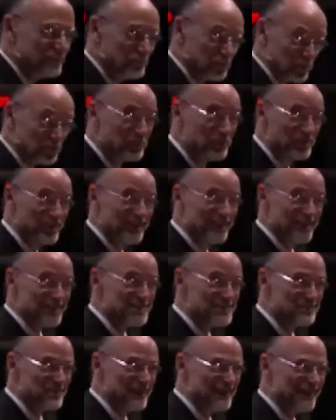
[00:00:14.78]
you going to
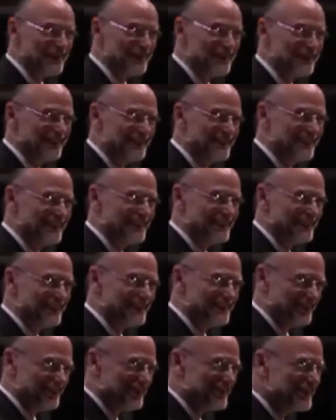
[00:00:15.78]
kiss me?
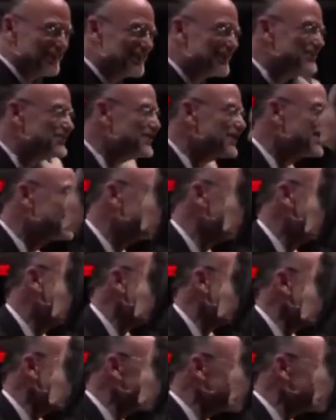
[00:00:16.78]
You're going to give me a kiss.